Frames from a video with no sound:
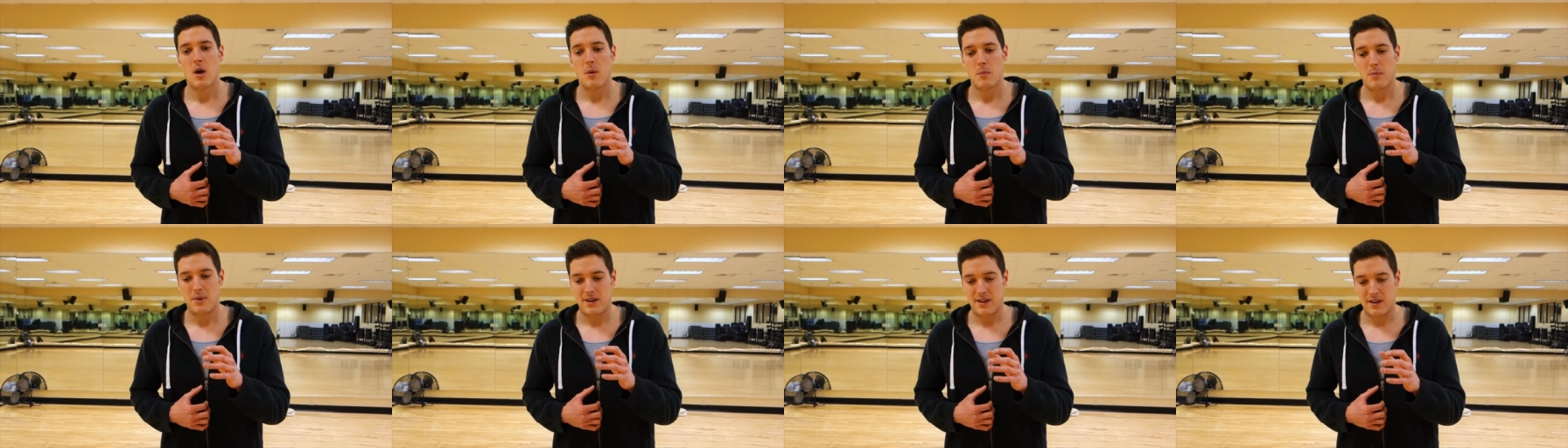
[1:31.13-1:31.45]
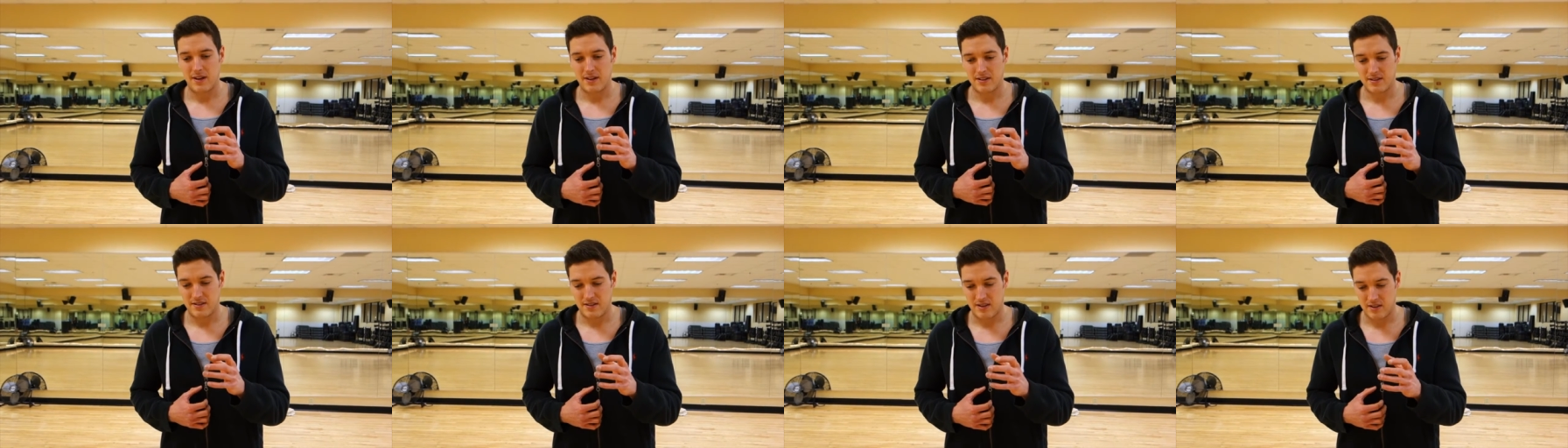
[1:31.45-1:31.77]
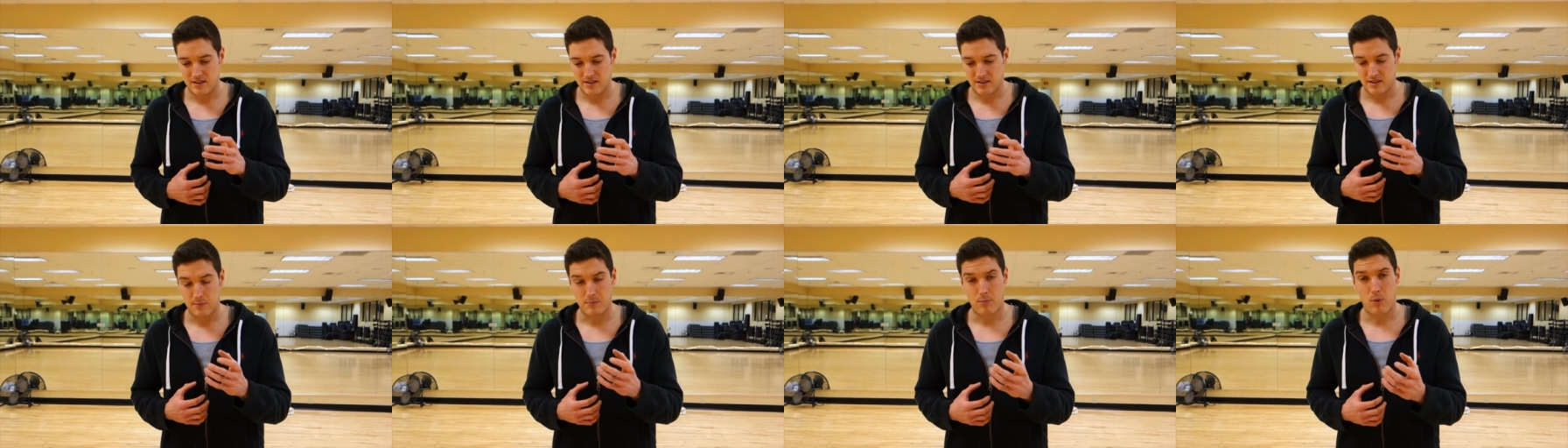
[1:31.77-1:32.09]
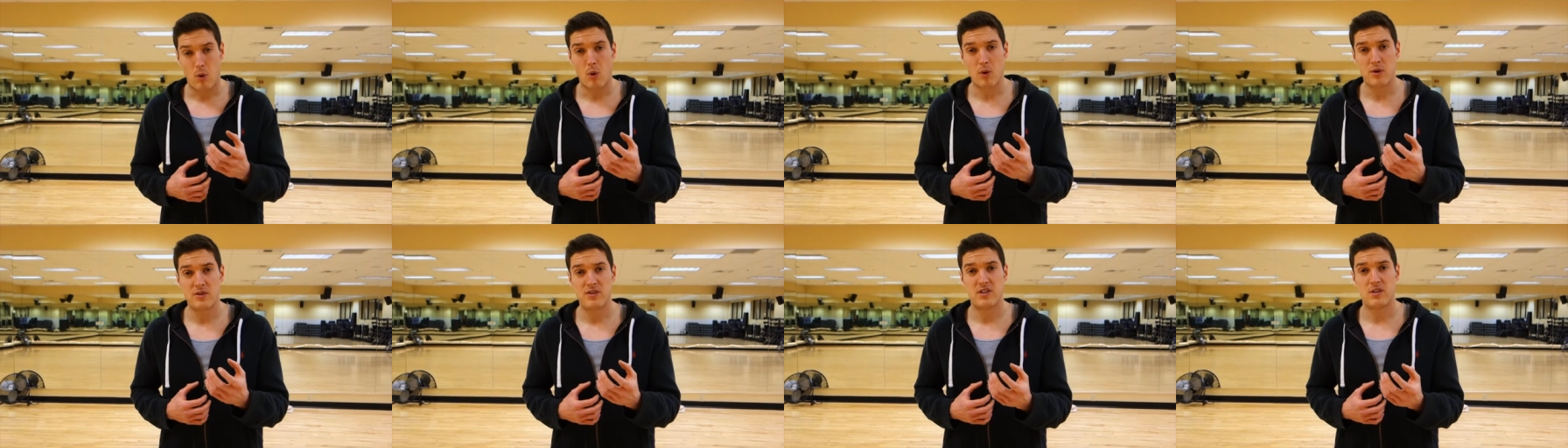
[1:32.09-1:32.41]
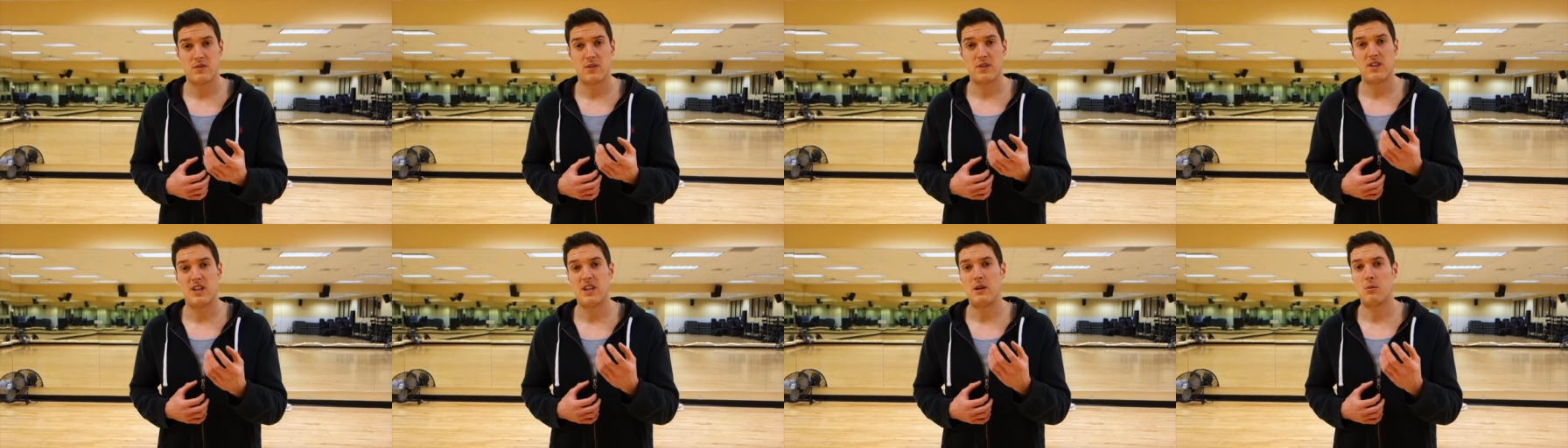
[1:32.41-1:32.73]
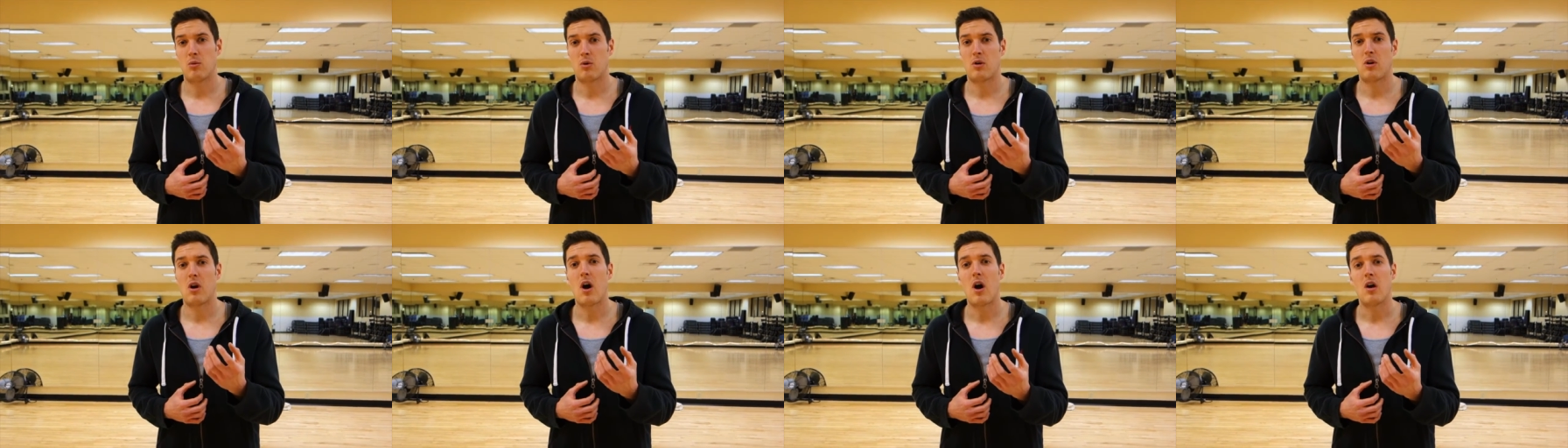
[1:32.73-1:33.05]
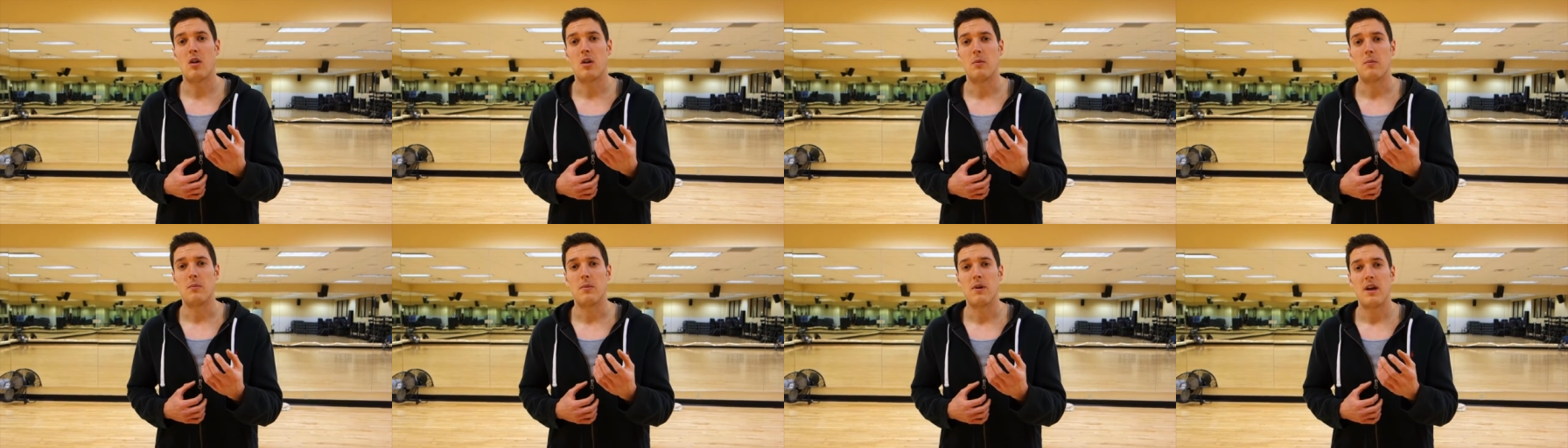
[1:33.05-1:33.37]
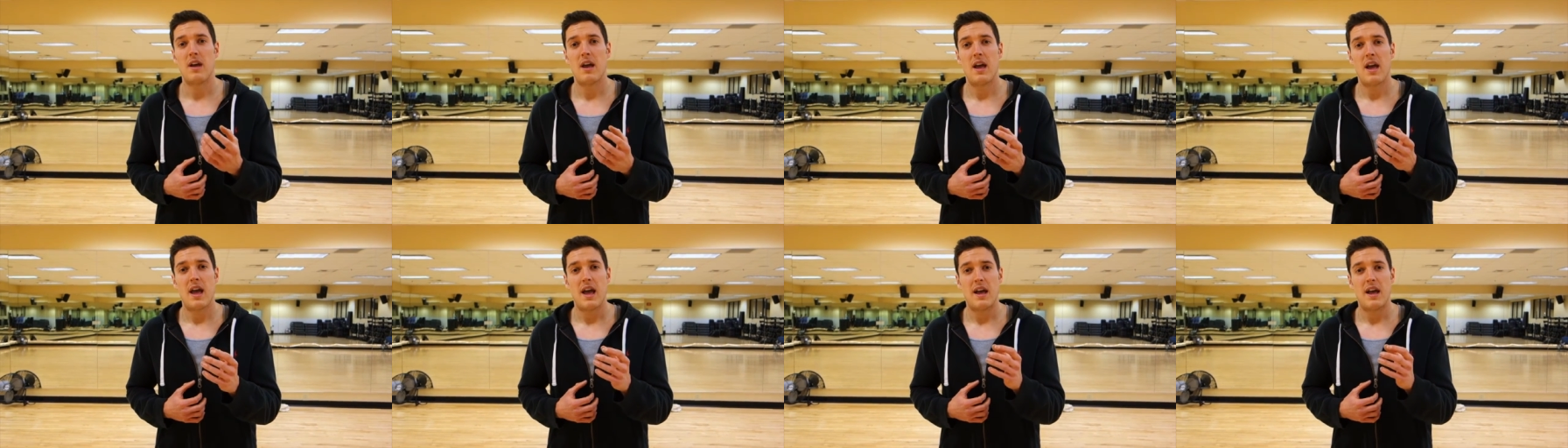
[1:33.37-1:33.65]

because this supports the vertebral column.